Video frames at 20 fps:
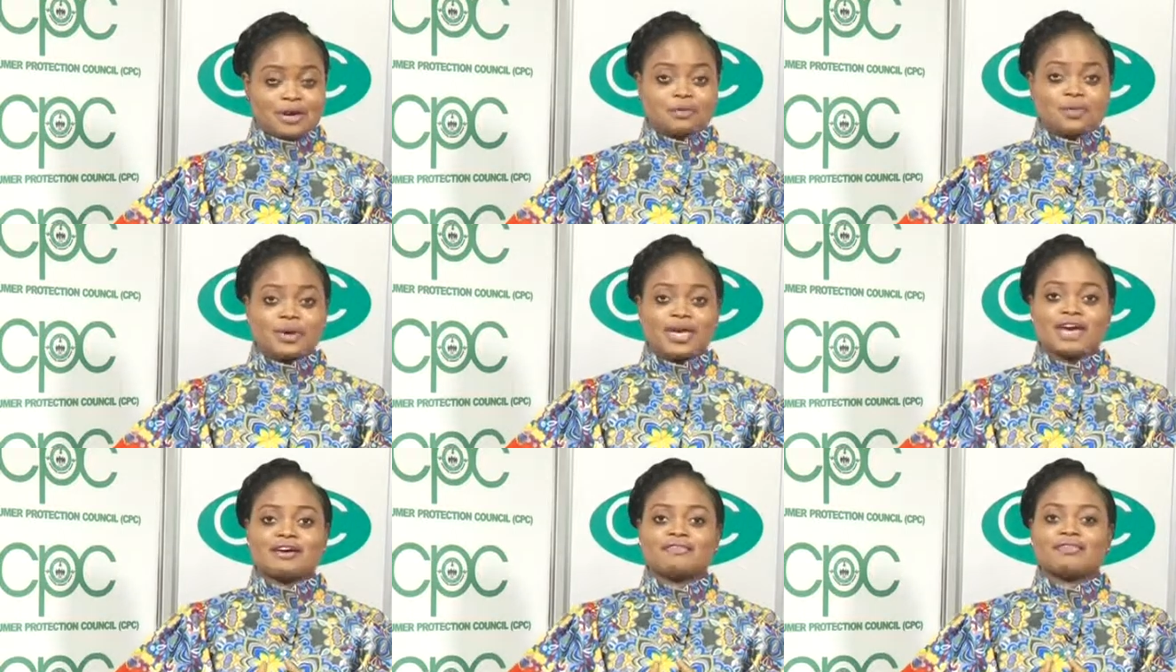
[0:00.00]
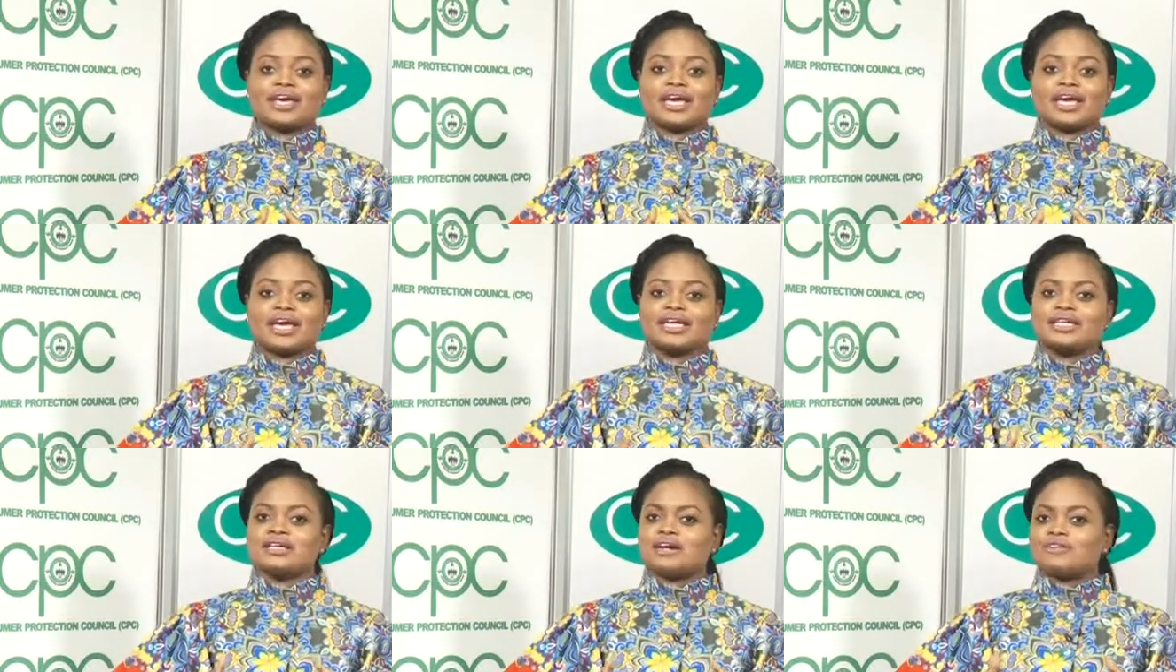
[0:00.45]
We have
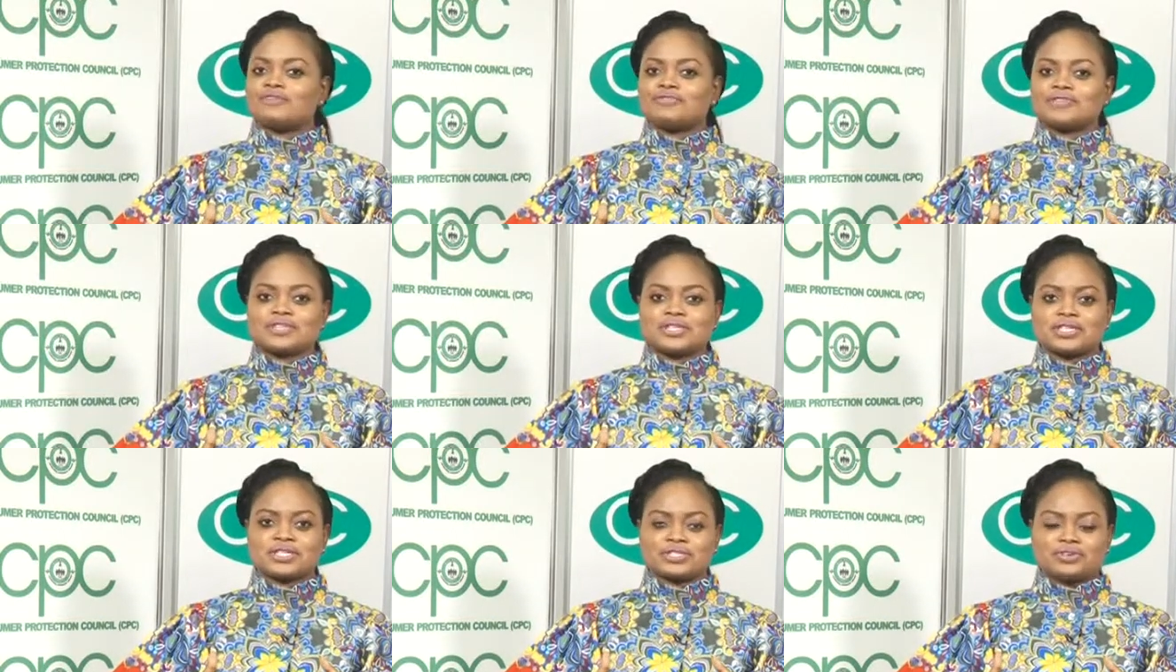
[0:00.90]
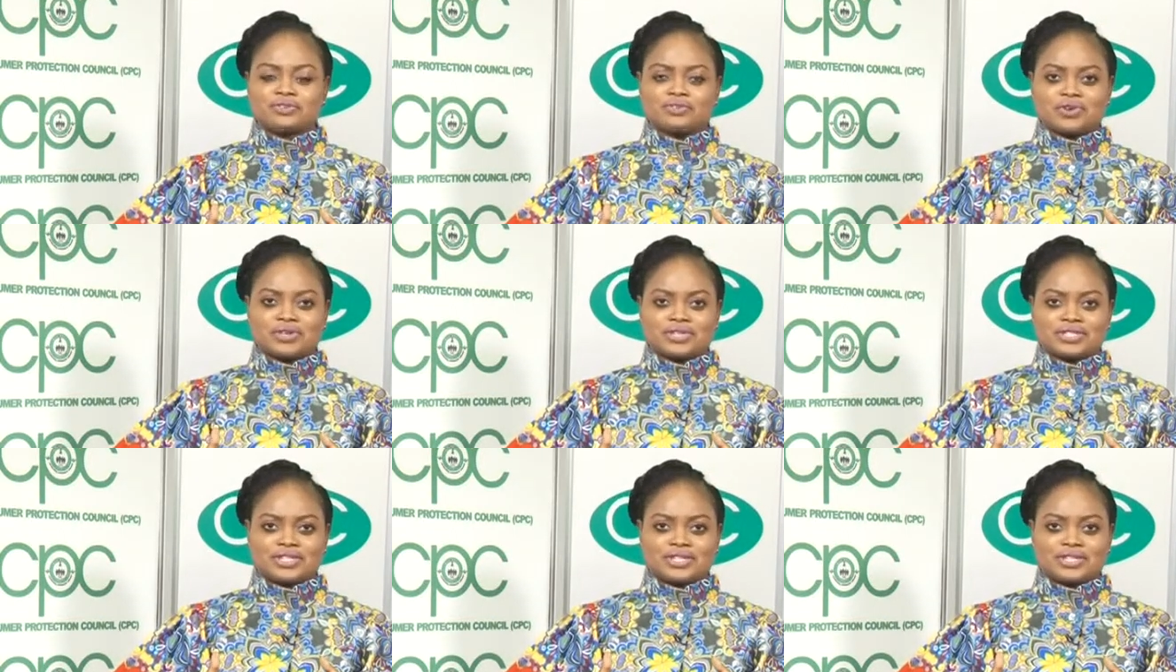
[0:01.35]
8 offices
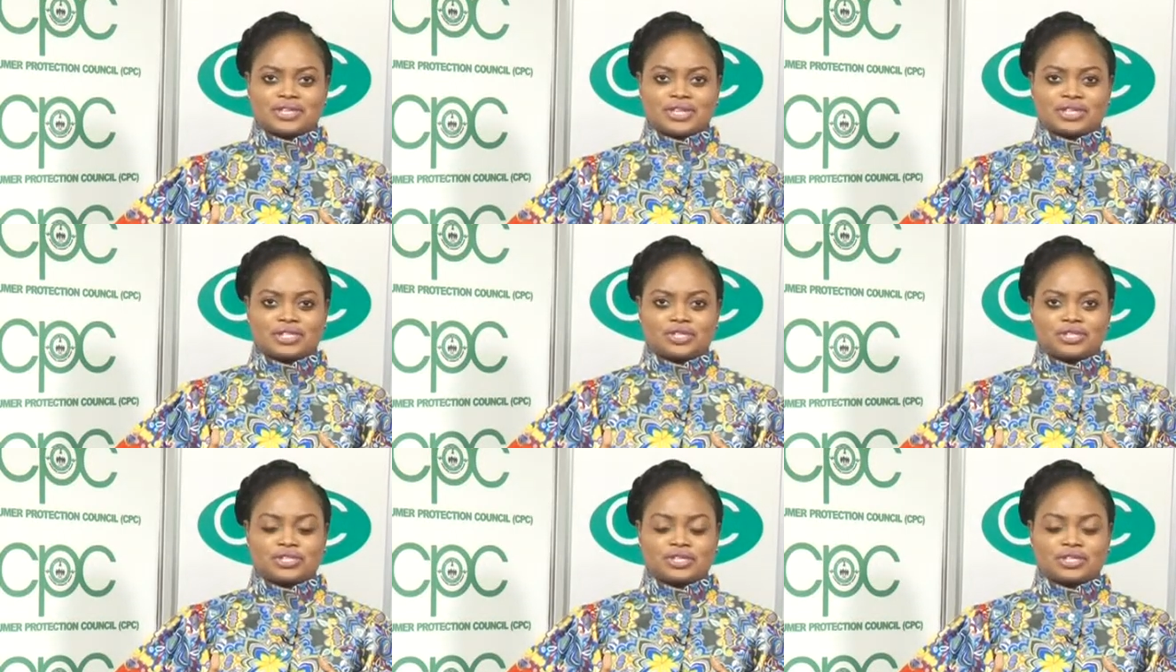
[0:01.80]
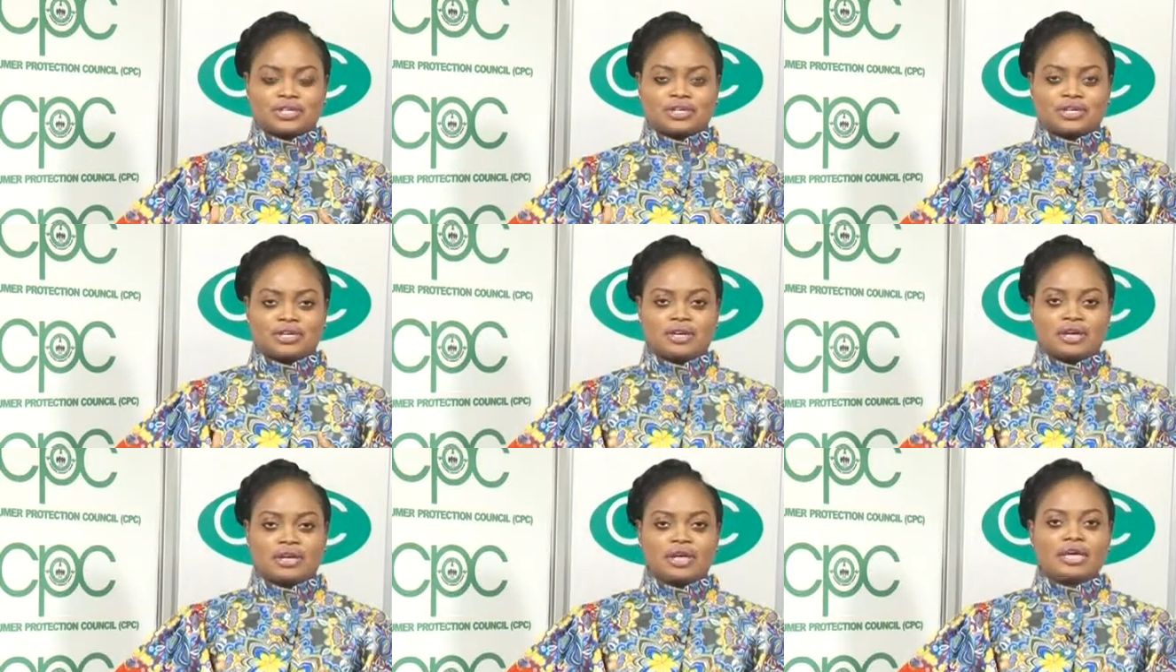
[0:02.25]
across the nation.
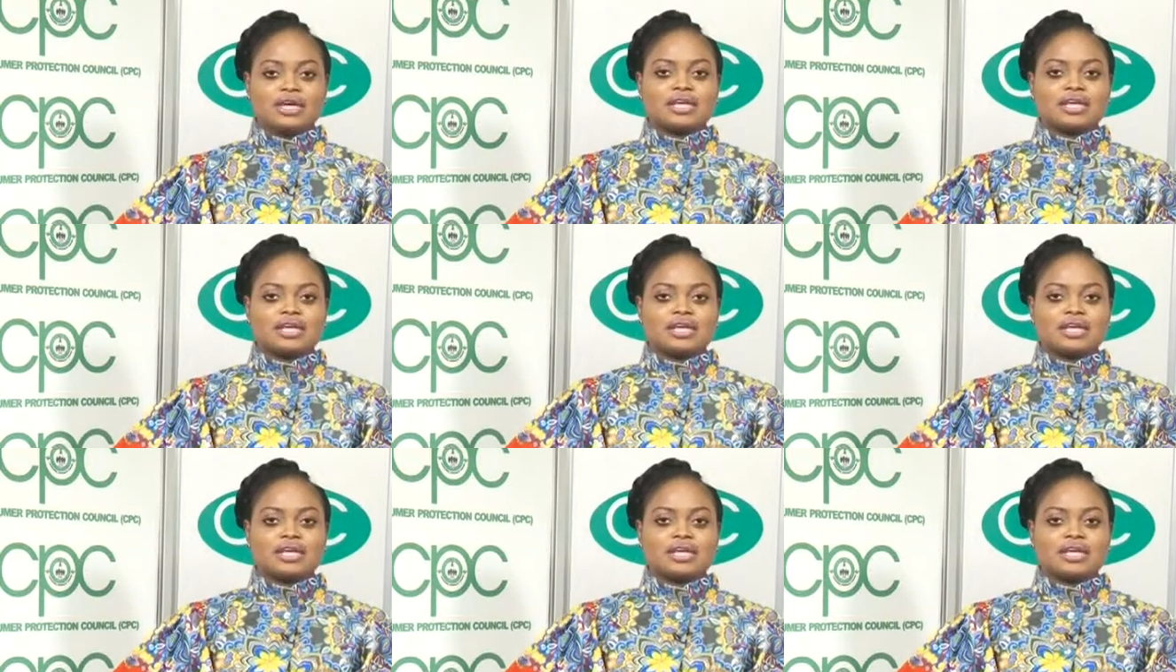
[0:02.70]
